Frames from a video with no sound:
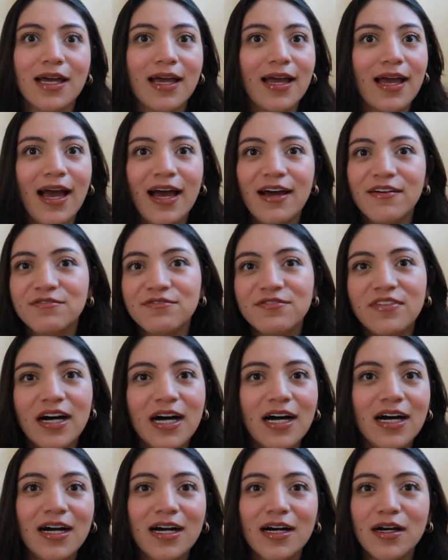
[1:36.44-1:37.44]

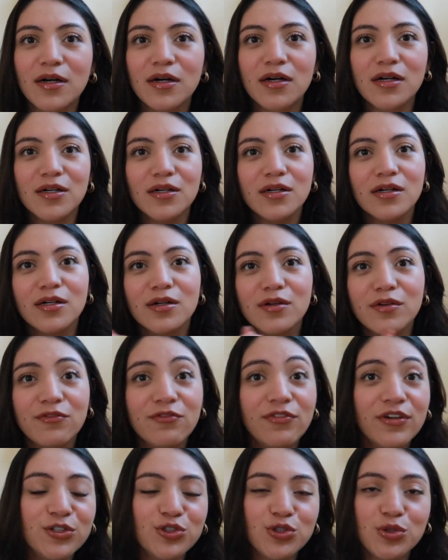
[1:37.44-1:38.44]
Canva
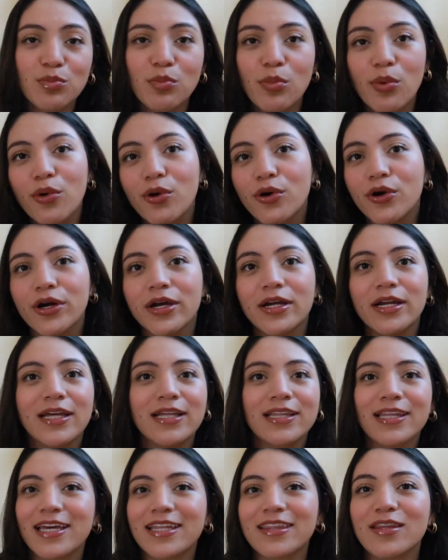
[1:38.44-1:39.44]
vision board
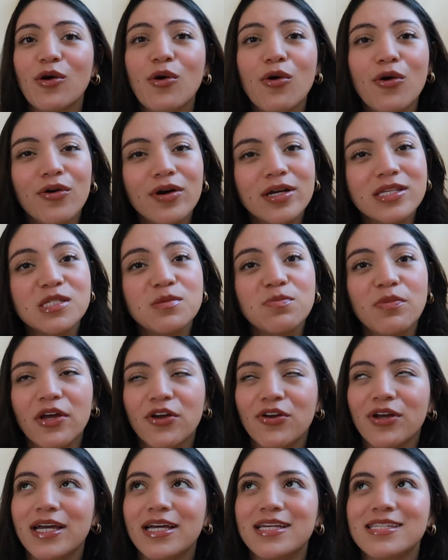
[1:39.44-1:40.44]
and like the whole
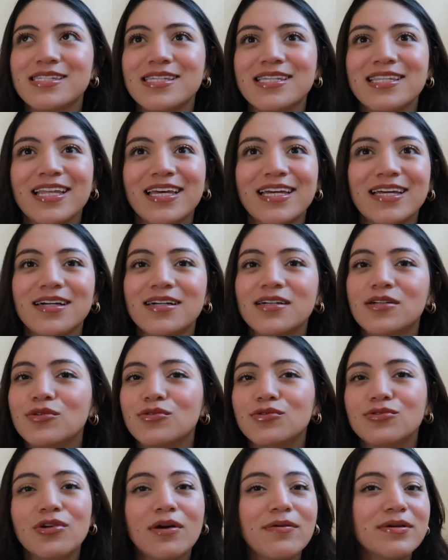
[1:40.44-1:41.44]
experience, and like
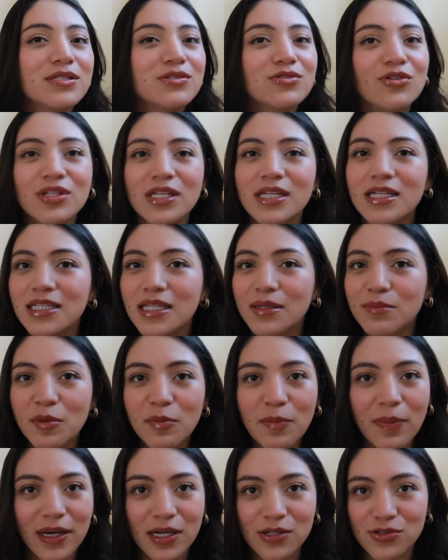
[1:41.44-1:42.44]
una vez no tiene tiempo
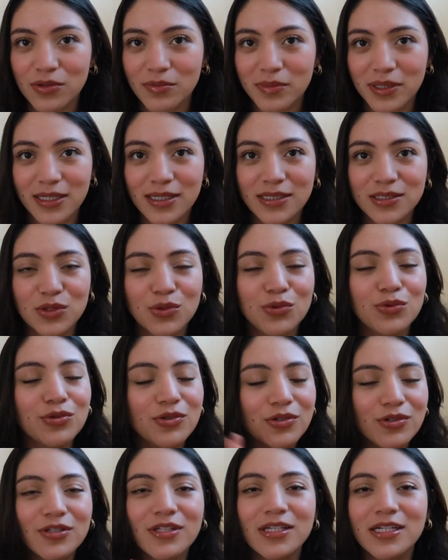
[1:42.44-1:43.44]
para eso, amigas.
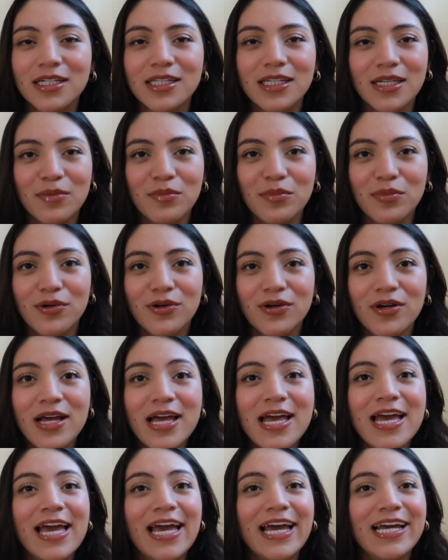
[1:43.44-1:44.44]
Uno no tiene tiempo,
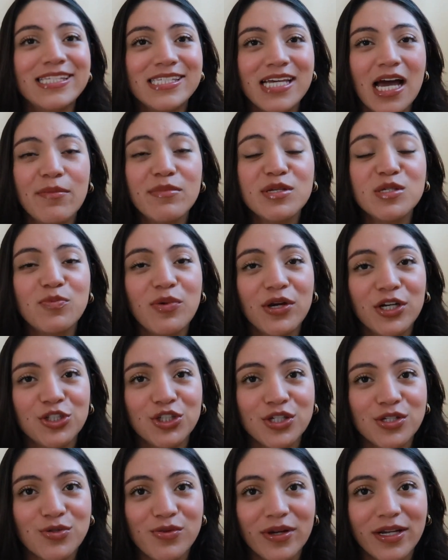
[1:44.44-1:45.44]
and time is
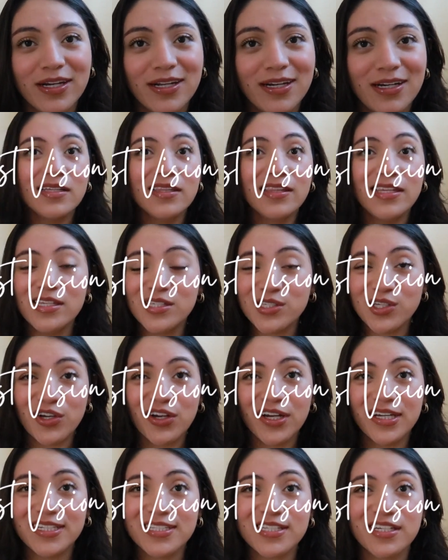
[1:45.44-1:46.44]
precious right now. This
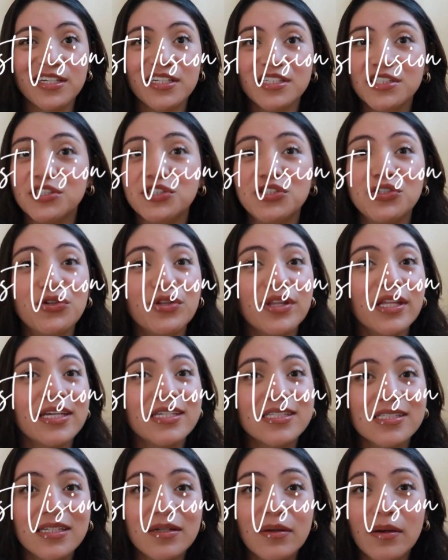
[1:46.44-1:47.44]
year I decided to
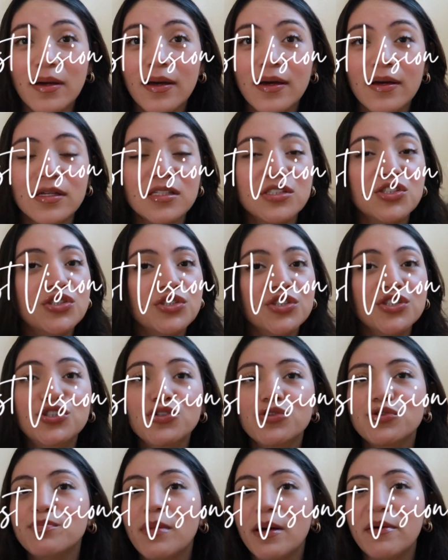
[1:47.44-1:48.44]

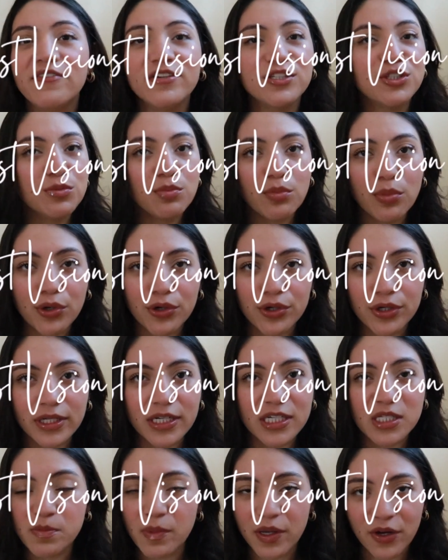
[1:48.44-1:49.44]
do my vision board
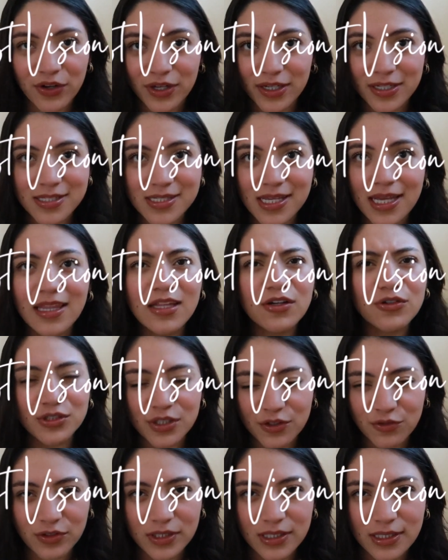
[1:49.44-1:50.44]
experience a little
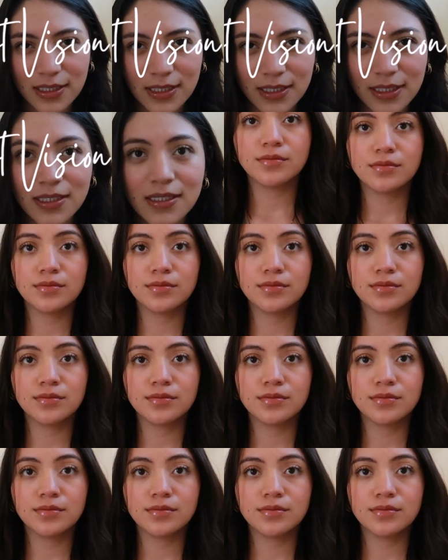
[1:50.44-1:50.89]
differently.